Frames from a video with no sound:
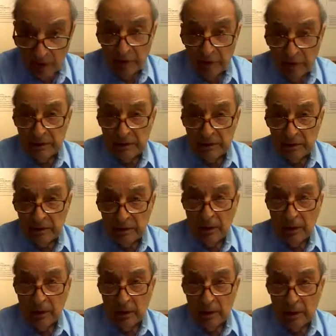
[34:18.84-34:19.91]
companies that
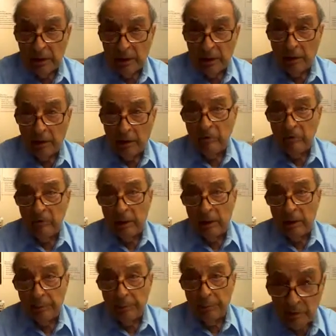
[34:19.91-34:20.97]
are
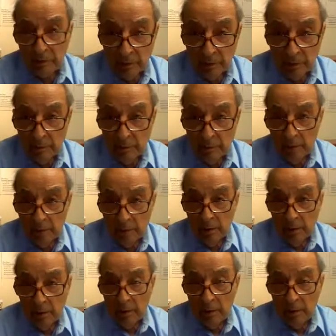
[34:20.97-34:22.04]
wanting to learn
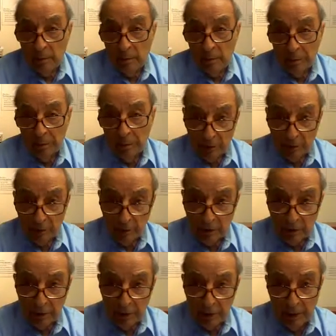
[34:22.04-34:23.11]
more, to understand
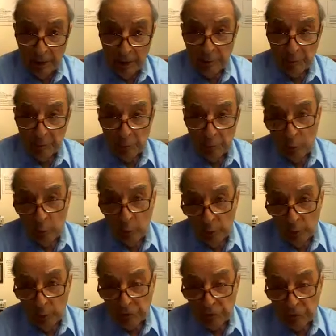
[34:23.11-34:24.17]
how this all works.
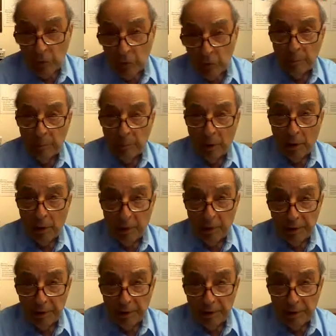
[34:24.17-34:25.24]
So that's
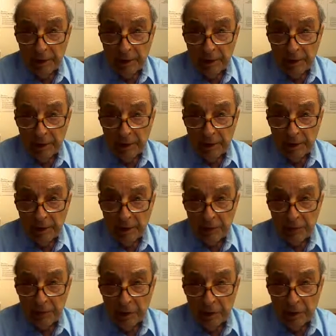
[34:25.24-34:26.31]
a
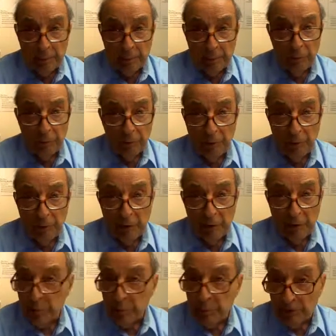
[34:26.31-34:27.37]
benefit that's available
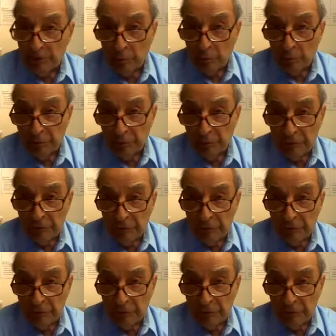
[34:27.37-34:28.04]
as a